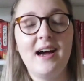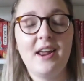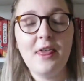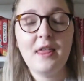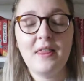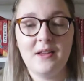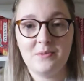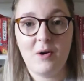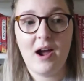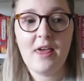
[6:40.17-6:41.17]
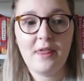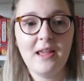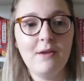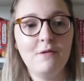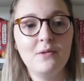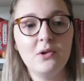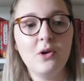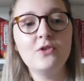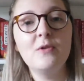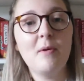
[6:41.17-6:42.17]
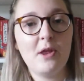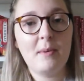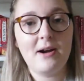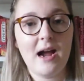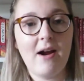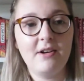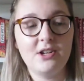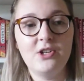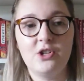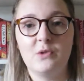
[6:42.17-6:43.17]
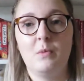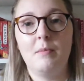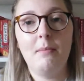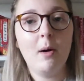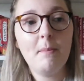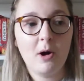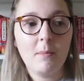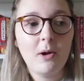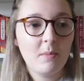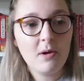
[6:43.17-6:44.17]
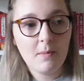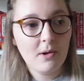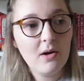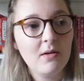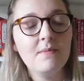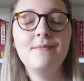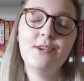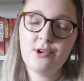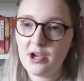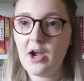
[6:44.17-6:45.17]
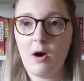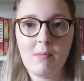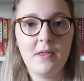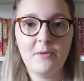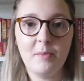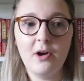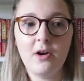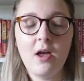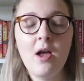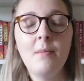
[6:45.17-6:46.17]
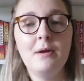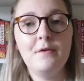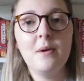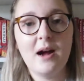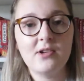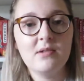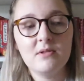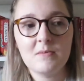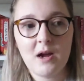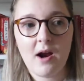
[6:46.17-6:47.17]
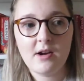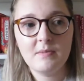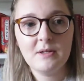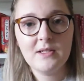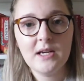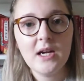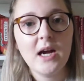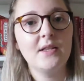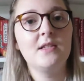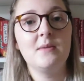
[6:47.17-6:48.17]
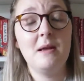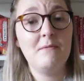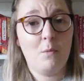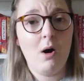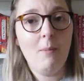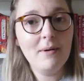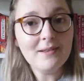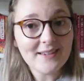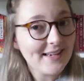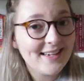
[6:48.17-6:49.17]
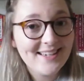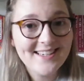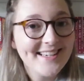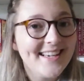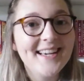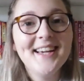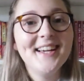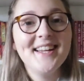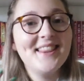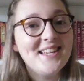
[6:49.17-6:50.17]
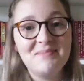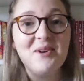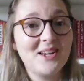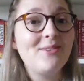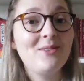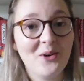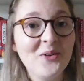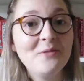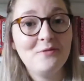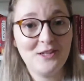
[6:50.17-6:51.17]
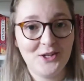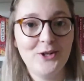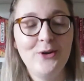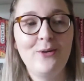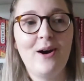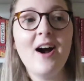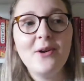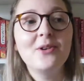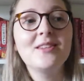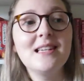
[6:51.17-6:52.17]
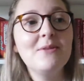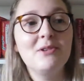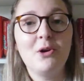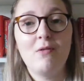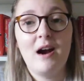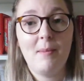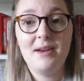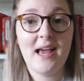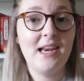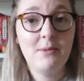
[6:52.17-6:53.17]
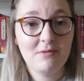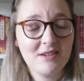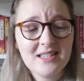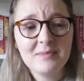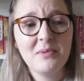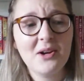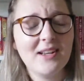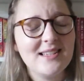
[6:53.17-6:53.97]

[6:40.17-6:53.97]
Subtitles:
And I think that's why. I think if you're not too bothered about character and just want plot, plot, plot, plot, plot, you can get on with this book. But if you actually want some character building and some even world building, this book is not for you. I honestly would not recommend anyone read this book.